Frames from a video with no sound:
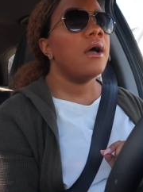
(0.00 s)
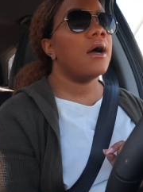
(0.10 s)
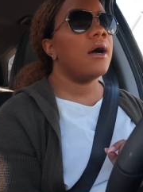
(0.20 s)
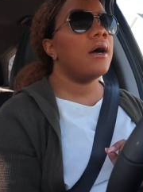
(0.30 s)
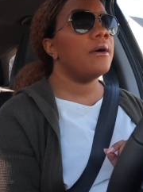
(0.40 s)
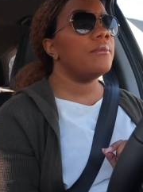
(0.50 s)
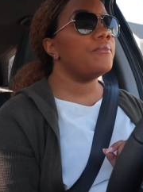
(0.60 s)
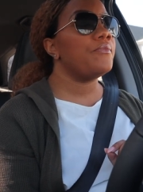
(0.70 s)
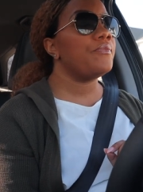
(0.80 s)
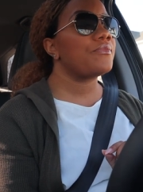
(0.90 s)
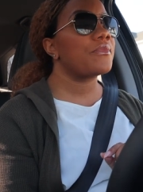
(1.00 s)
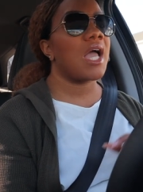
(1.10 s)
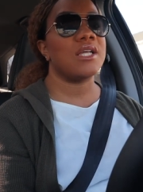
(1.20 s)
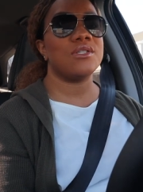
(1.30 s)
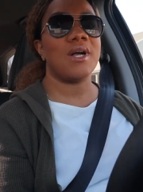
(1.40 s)
Um,
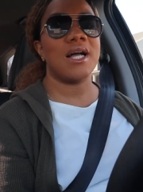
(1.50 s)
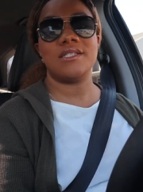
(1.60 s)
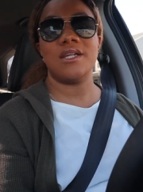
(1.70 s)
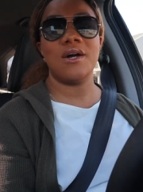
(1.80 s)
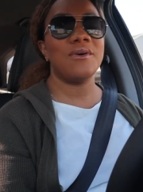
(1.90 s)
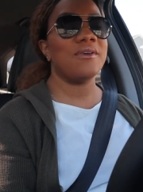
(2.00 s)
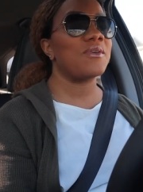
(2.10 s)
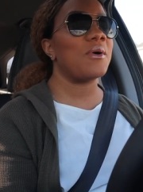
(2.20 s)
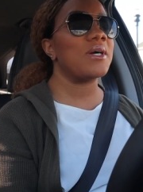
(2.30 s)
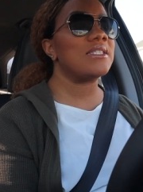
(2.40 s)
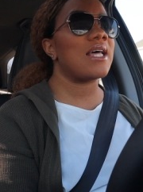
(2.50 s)
As you guys know, of course,